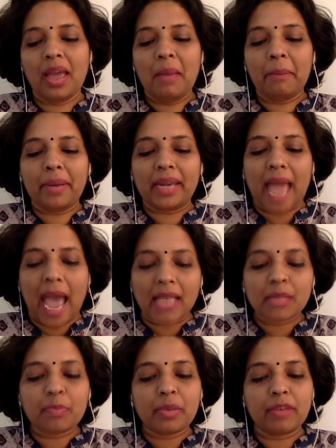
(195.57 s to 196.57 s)
But
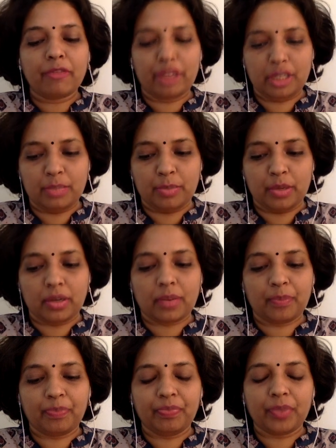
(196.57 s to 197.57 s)
as per Facebook,
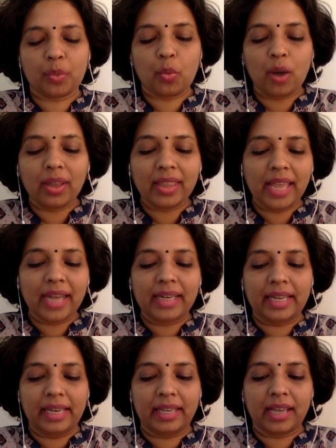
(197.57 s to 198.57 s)
what they are
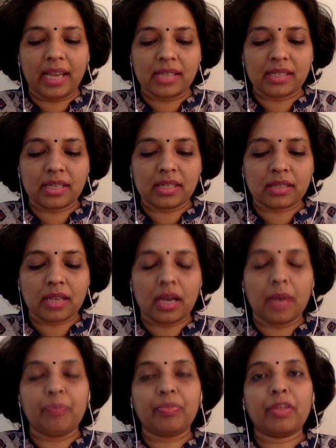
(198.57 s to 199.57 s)
telling us is
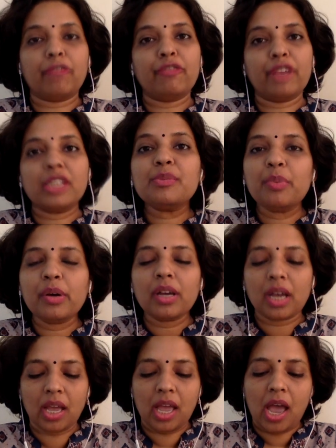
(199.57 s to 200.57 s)
Facebook
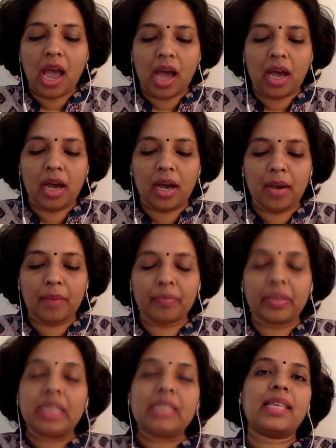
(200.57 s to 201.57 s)

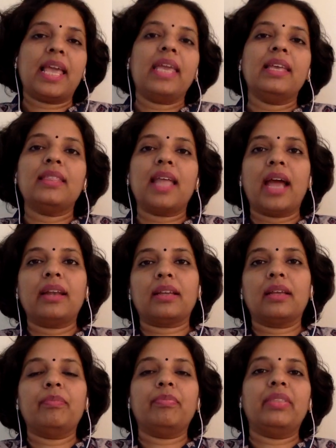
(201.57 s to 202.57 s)
is saying that
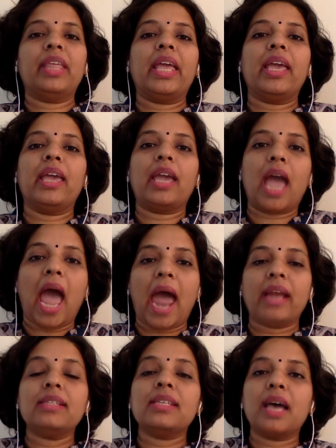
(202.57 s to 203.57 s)
they
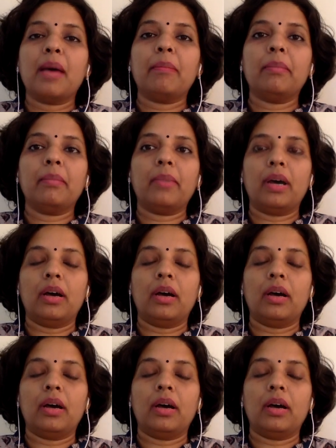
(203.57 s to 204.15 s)
had some